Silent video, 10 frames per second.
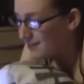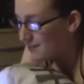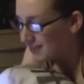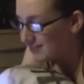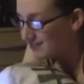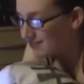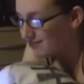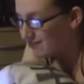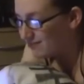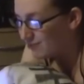I mean,
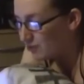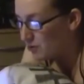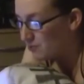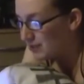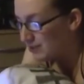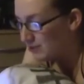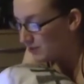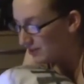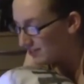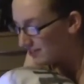so many
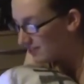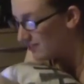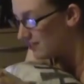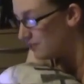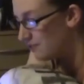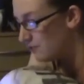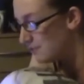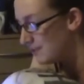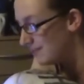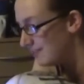noises. You know, so
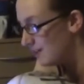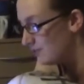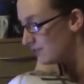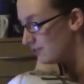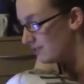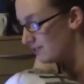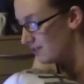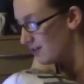many sounds.